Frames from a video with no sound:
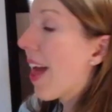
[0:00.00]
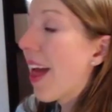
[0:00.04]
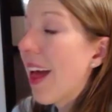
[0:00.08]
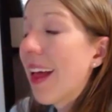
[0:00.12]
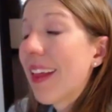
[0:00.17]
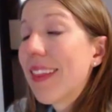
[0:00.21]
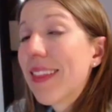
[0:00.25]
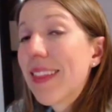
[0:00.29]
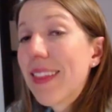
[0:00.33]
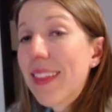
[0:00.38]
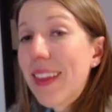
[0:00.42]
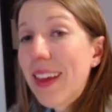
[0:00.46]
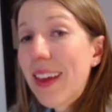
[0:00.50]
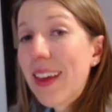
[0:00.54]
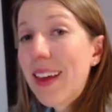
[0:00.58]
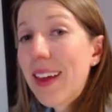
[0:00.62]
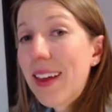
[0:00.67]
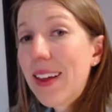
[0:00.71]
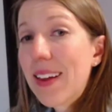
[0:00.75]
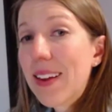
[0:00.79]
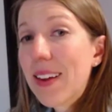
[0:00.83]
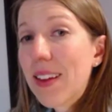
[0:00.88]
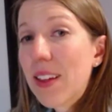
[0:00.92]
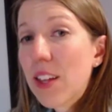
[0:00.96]
and
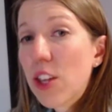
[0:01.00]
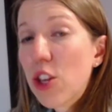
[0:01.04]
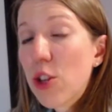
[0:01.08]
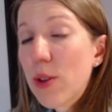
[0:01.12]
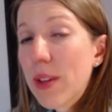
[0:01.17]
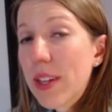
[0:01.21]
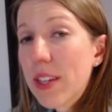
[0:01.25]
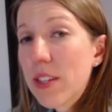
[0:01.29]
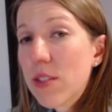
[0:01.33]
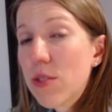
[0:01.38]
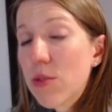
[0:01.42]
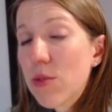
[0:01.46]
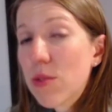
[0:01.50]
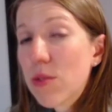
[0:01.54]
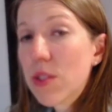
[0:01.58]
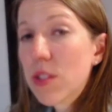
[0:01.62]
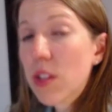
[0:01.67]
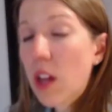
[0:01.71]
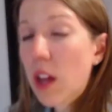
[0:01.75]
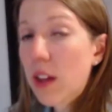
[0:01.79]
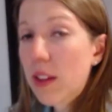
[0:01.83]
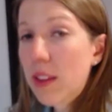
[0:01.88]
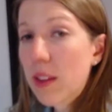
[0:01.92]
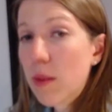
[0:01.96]
then you need to
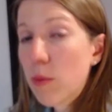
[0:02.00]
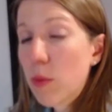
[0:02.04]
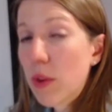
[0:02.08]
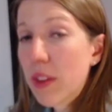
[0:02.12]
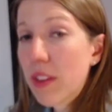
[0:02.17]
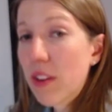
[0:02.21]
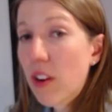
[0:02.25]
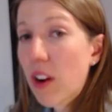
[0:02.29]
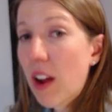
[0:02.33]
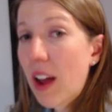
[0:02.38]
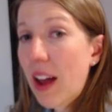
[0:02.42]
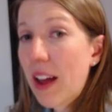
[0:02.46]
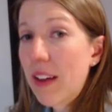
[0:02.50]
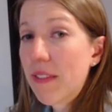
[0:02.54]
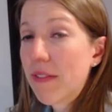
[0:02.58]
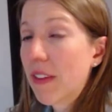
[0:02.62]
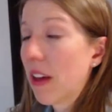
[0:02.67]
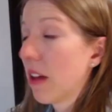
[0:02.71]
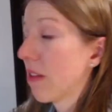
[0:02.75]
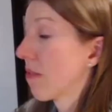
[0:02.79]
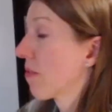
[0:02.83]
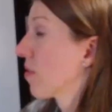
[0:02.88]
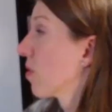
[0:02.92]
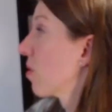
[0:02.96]
stock them with our high
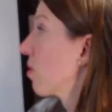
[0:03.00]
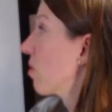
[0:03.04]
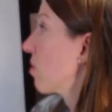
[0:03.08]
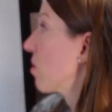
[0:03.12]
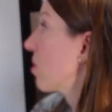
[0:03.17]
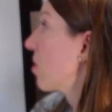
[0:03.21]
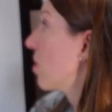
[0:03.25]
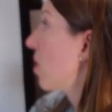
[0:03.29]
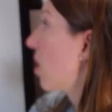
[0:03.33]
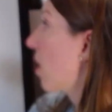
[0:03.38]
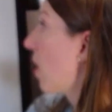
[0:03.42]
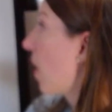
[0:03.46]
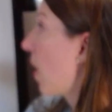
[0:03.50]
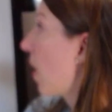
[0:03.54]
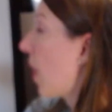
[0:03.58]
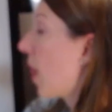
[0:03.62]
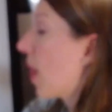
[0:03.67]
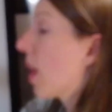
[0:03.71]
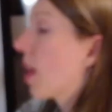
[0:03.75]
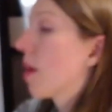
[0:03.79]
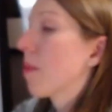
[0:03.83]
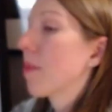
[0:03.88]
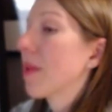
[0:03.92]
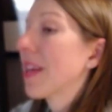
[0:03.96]
fat foods.
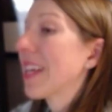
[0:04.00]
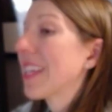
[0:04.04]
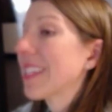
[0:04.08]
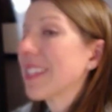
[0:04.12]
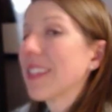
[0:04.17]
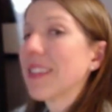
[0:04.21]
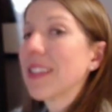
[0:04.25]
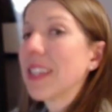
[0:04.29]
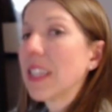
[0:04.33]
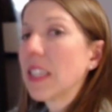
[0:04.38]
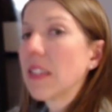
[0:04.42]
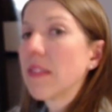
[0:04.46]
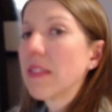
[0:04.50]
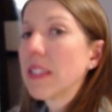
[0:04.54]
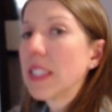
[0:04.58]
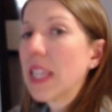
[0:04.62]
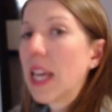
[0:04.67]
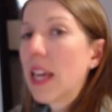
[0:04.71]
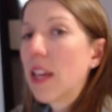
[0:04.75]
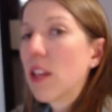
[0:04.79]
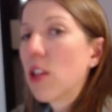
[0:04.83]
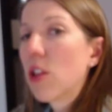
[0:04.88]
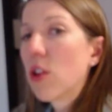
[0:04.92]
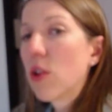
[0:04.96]
Because at the end of the
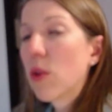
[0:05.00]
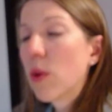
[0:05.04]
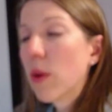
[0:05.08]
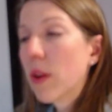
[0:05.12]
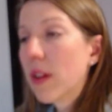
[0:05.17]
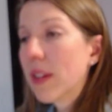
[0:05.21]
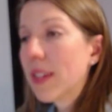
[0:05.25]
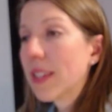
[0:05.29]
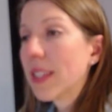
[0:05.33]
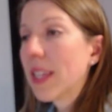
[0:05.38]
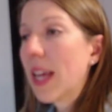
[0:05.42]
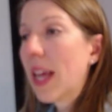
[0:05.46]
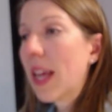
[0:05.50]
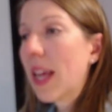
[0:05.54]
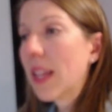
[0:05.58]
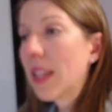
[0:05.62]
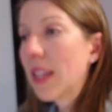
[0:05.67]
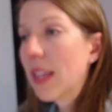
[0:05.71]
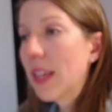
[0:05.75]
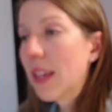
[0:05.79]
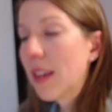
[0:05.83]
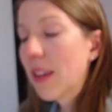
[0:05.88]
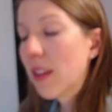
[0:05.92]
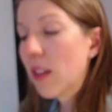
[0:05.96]
day, your
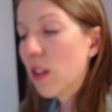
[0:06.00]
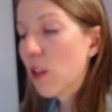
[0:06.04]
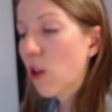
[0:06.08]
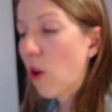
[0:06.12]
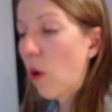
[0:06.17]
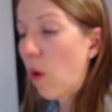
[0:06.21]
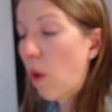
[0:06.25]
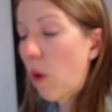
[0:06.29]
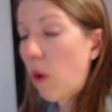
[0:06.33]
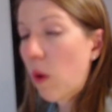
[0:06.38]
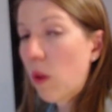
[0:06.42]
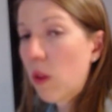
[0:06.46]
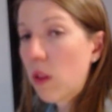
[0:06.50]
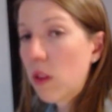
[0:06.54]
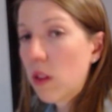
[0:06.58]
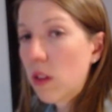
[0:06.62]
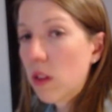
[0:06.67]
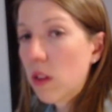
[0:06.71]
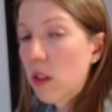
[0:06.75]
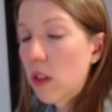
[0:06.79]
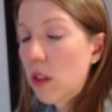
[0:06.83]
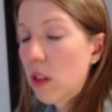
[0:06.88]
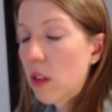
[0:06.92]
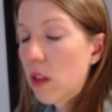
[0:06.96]
daily goal,
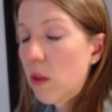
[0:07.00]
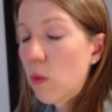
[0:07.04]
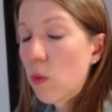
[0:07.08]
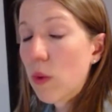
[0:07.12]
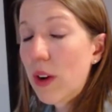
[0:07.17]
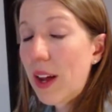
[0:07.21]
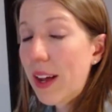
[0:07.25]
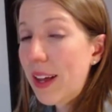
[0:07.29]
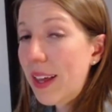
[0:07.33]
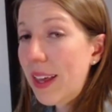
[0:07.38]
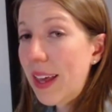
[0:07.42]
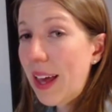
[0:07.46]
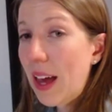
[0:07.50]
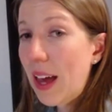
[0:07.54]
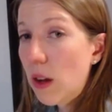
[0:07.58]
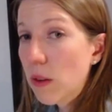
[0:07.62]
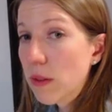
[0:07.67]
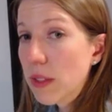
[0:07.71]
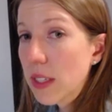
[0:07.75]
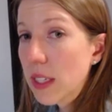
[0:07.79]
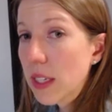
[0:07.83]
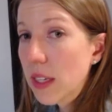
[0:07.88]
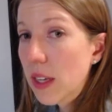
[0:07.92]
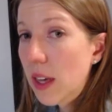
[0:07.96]
we're not
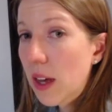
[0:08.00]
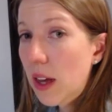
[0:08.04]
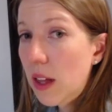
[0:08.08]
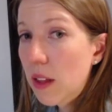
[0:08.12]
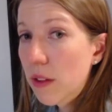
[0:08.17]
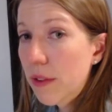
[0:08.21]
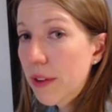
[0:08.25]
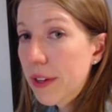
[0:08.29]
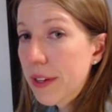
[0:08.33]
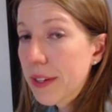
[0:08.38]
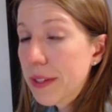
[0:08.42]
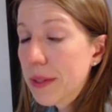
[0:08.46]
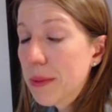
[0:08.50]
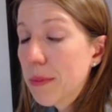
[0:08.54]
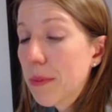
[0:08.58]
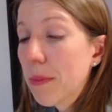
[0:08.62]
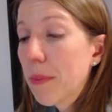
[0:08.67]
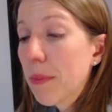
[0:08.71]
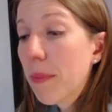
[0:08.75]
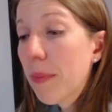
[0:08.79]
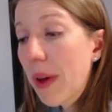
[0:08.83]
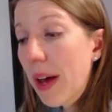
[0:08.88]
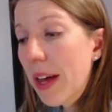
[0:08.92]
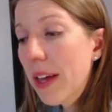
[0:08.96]
counting calories,
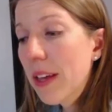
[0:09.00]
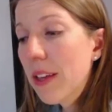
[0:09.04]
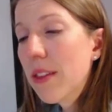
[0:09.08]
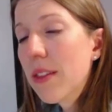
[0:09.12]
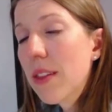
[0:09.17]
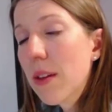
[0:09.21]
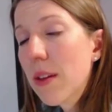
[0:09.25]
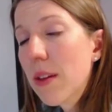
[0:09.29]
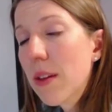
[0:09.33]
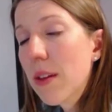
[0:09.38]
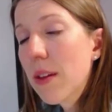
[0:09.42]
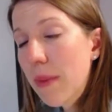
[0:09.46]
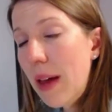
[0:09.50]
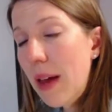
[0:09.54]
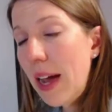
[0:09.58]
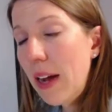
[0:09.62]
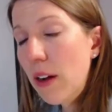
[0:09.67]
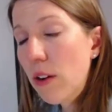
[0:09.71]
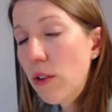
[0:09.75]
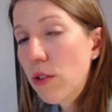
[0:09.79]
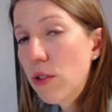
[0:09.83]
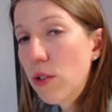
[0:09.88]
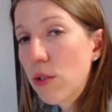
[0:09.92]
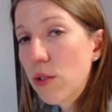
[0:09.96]
but the
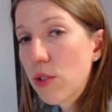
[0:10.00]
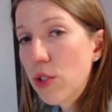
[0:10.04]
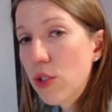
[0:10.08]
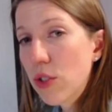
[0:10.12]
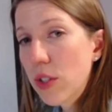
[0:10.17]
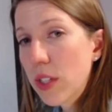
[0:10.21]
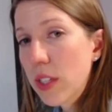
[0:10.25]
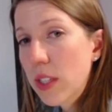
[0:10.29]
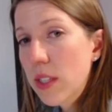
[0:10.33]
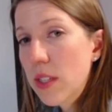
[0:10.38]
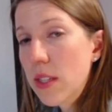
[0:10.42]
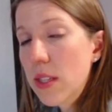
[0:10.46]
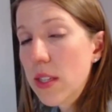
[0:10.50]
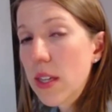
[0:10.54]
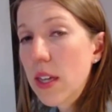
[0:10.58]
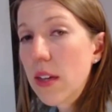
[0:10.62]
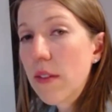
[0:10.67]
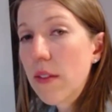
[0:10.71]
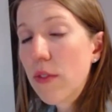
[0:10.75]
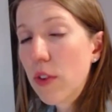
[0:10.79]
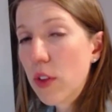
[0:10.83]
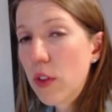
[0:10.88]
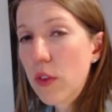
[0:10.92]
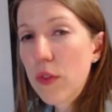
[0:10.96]
macronutrients
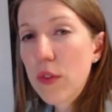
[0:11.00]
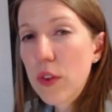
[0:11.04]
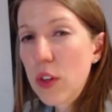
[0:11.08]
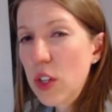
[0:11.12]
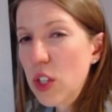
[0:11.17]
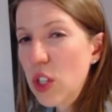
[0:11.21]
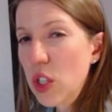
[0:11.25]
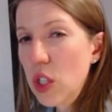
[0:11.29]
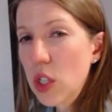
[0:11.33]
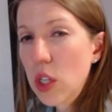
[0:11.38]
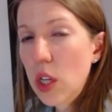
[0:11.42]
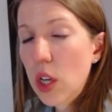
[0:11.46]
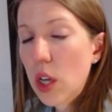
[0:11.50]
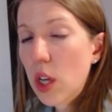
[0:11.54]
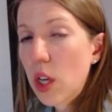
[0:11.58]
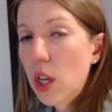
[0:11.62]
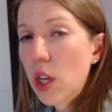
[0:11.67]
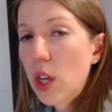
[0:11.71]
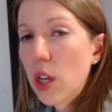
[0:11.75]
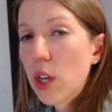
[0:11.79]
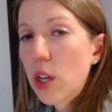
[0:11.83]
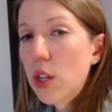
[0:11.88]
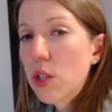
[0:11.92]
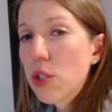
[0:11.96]
for the first
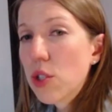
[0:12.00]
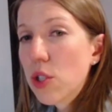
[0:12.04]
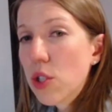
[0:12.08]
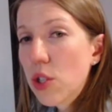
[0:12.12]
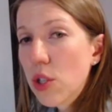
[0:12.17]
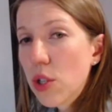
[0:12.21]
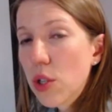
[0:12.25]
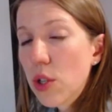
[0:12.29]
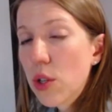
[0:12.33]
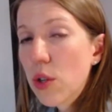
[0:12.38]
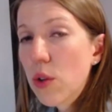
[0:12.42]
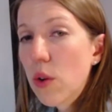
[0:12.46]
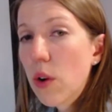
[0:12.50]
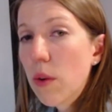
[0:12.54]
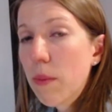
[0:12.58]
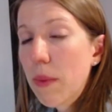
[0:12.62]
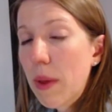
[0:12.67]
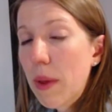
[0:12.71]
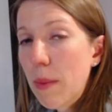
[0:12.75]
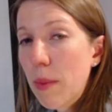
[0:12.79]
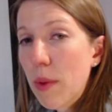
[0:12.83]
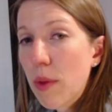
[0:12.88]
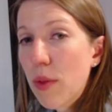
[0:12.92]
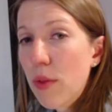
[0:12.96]
2 or
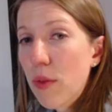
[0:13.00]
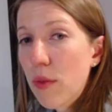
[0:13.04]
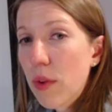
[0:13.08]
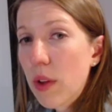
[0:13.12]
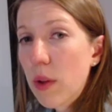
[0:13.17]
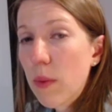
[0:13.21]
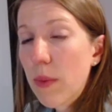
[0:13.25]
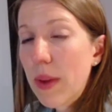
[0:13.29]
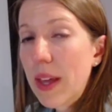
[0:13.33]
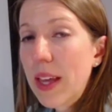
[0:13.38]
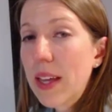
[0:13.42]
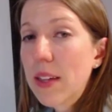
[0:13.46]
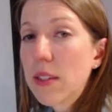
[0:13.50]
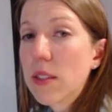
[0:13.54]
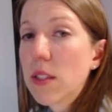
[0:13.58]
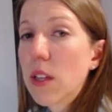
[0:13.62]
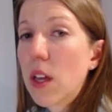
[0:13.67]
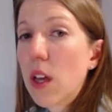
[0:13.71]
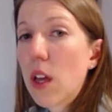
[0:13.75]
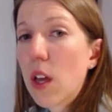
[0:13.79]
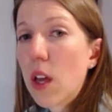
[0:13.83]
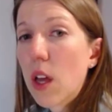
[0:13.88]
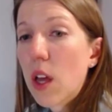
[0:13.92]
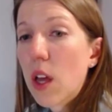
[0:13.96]
maybe 3 weeks,